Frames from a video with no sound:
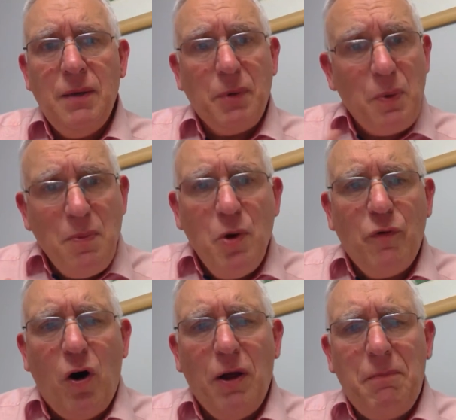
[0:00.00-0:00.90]
But we move
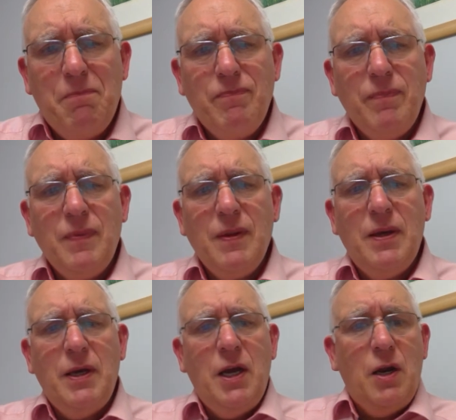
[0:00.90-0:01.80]
on.
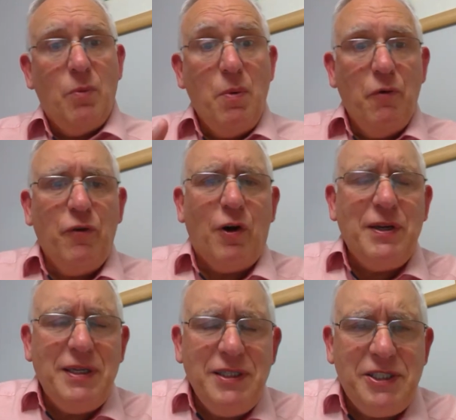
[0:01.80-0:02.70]
We move
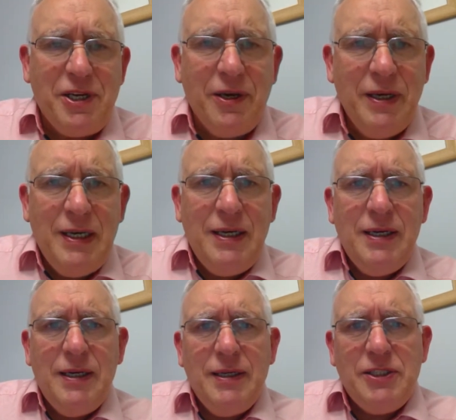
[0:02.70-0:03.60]
on into
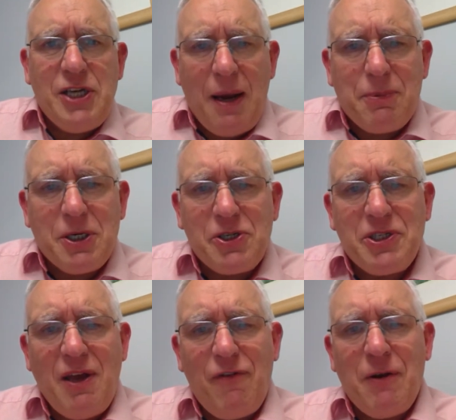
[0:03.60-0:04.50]
chapter
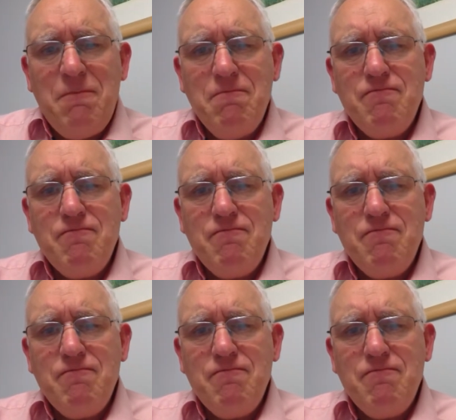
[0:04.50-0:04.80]
7.